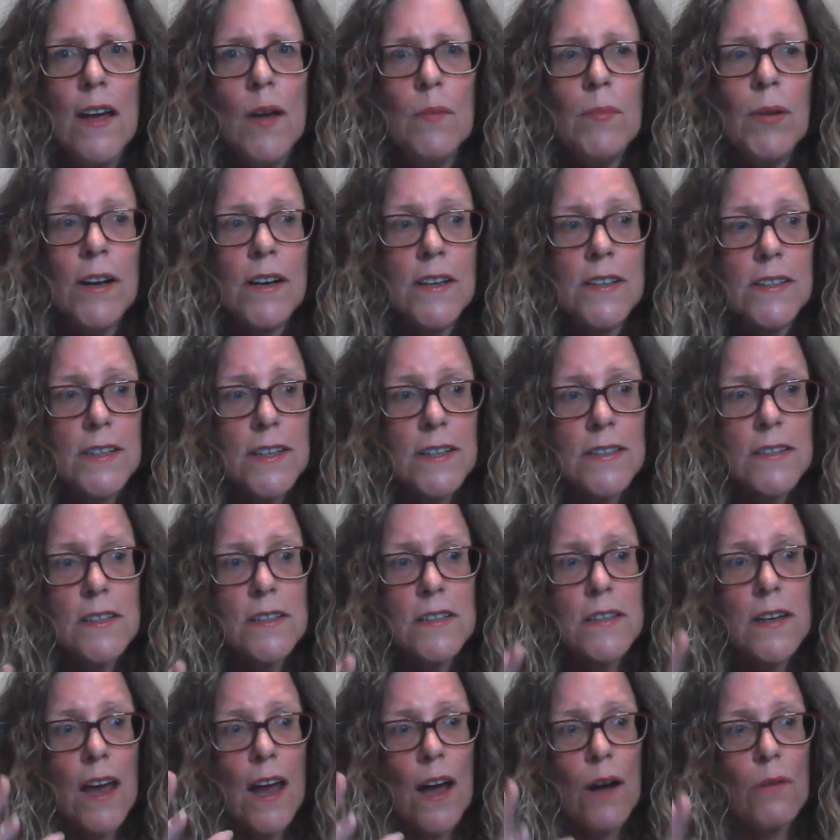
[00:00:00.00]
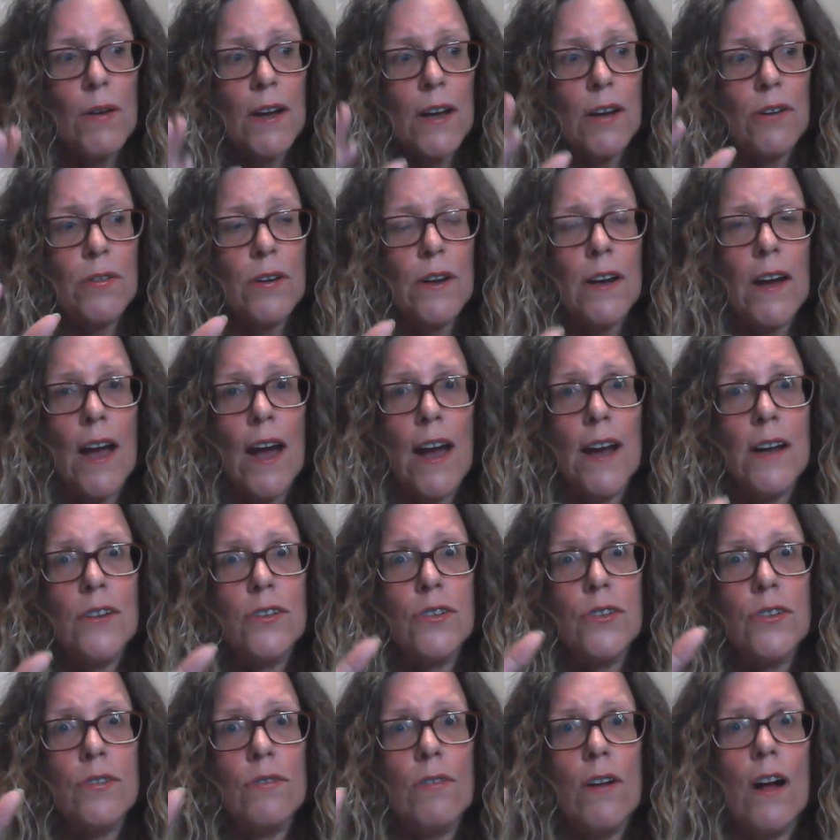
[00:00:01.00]
Because this is how we
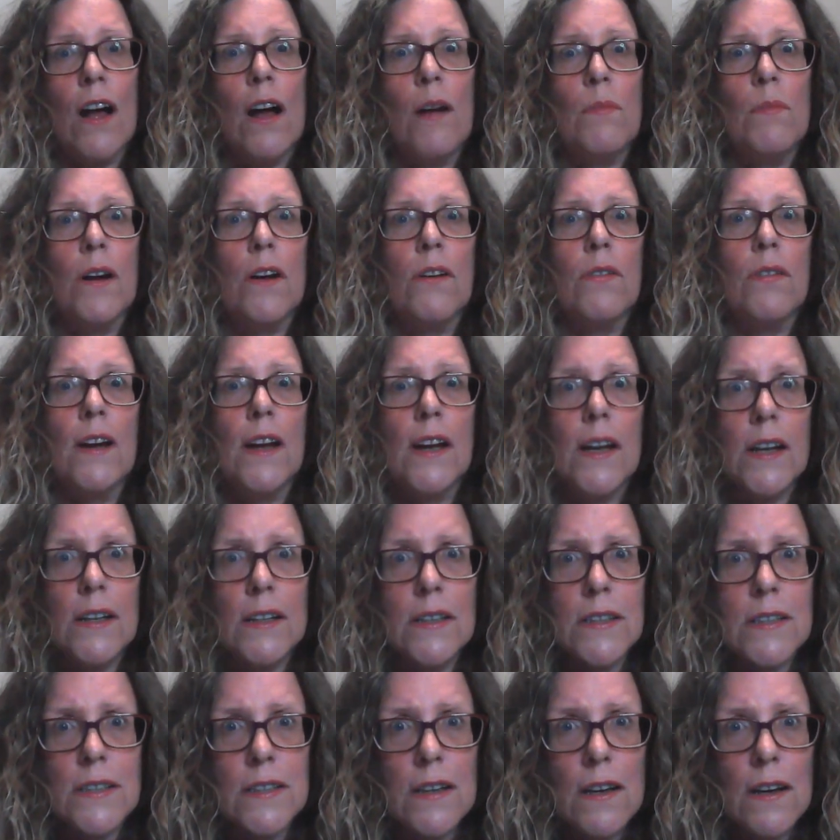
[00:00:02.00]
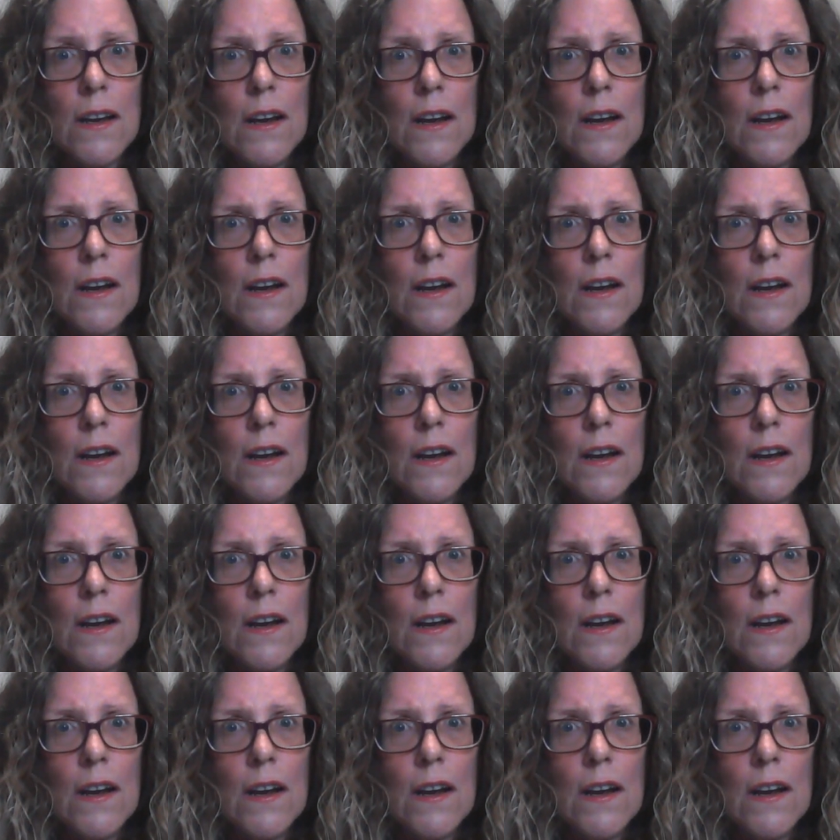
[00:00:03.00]
create drama queens.